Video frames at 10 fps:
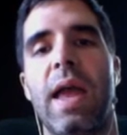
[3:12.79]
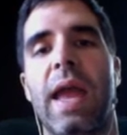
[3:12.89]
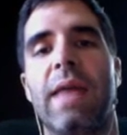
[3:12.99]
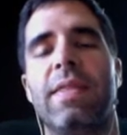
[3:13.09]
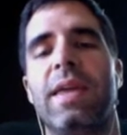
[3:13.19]

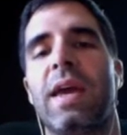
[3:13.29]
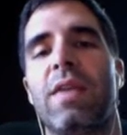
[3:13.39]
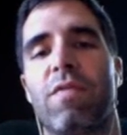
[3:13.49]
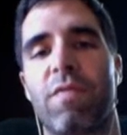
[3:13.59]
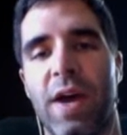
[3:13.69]
And
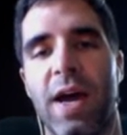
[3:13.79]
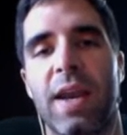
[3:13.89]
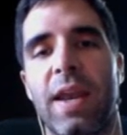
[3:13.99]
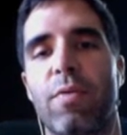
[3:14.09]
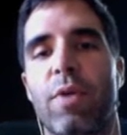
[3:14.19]
then
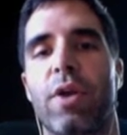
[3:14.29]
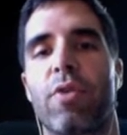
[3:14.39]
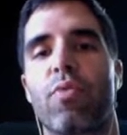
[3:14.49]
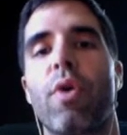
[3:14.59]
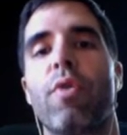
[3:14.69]
finally, we're going to
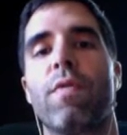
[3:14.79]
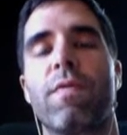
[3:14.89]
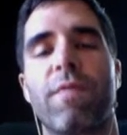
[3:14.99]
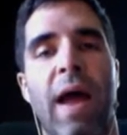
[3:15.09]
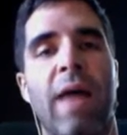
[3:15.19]
row
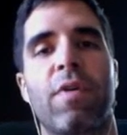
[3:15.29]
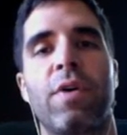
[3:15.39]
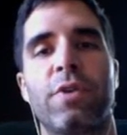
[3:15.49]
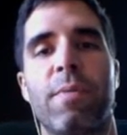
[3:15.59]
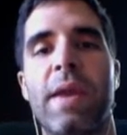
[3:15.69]

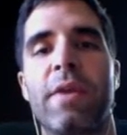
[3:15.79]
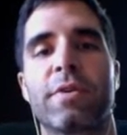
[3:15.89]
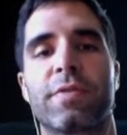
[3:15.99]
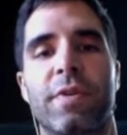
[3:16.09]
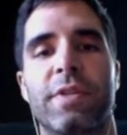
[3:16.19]
500
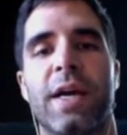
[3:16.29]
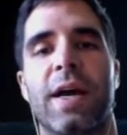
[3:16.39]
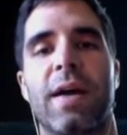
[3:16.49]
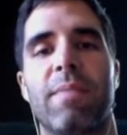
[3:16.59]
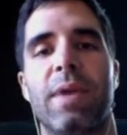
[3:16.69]
meters for time.